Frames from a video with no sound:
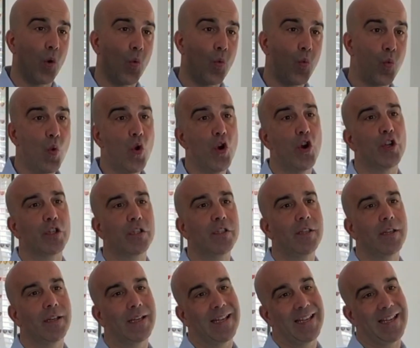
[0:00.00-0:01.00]

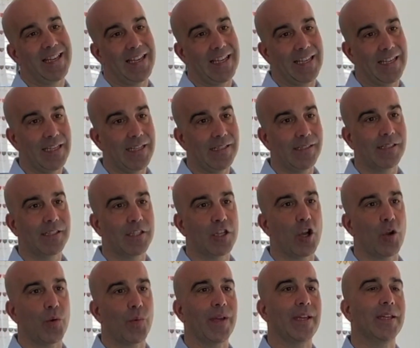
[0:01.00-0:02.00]
wood is
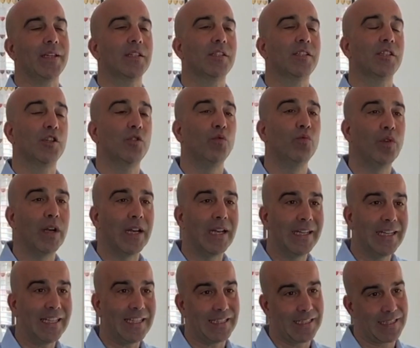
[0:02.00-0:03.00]
going to
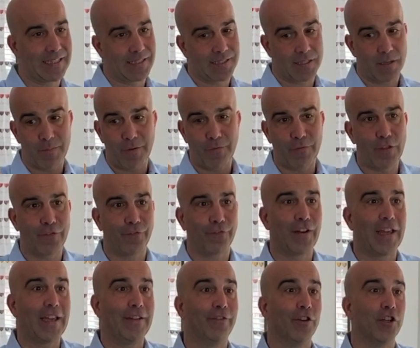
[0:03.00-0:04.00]
release some of the
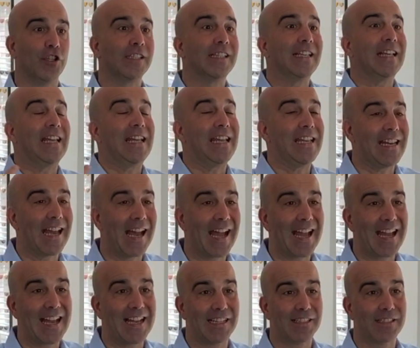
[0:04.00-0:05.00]
flavors it
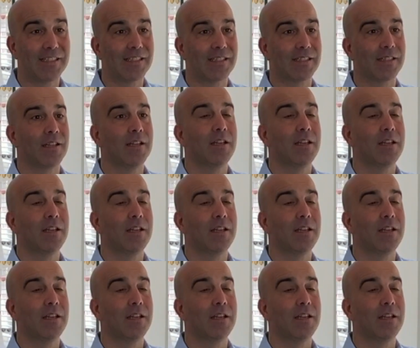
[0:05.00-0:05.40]
has